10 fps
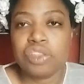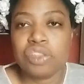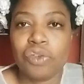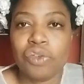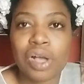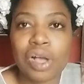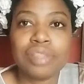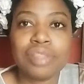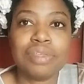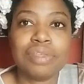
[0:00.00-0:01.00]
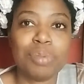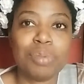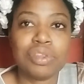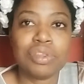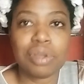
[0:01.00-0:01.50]
So far, the
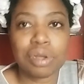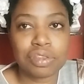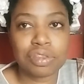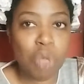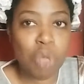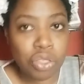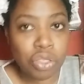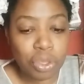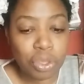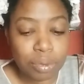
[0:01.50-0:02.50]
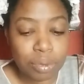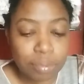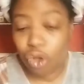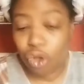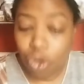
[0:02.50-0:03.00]
books are small though.
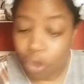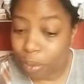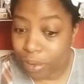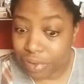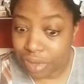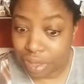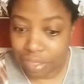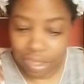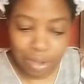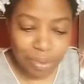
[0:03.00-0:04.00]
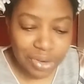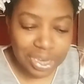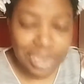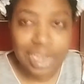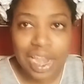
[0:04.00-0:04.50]
Almost done though.
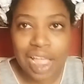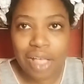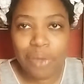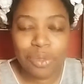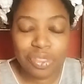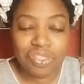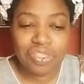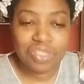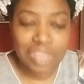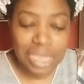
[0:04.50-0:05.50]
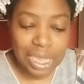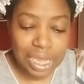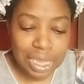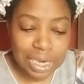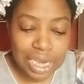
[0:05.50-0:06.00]
Now,
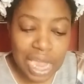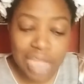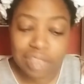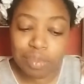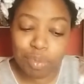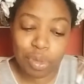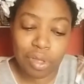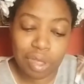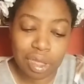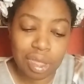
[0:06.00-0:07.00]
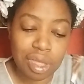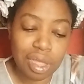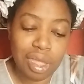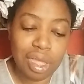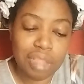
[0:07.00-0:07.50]
the next book,
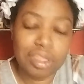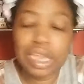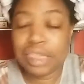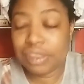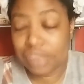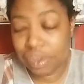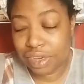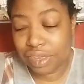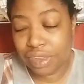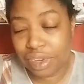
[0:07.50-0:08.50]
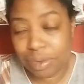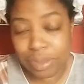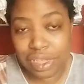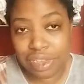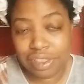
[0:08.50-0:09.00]
the next series that I would
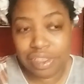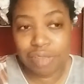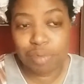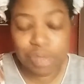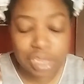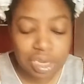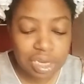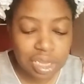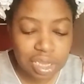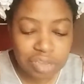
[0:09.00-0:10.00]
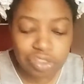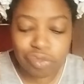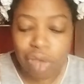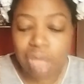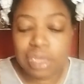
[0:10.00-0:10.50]
like to complete is the
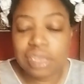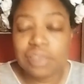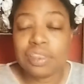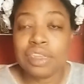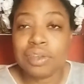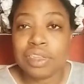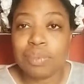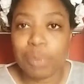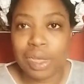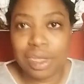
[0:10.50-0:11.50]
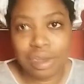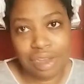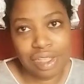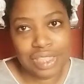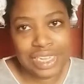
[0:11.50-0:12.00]
Rock Kiss series by
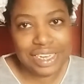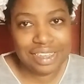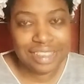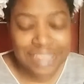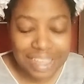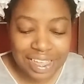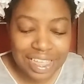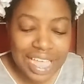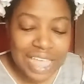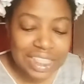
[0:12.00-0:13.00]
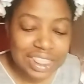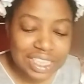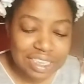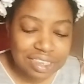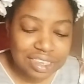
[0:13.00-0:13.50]
Nalini Singh.
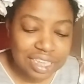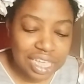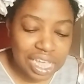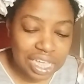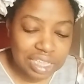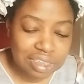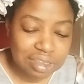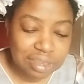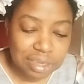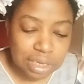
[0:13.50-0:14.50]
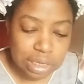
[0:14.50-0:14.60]
This has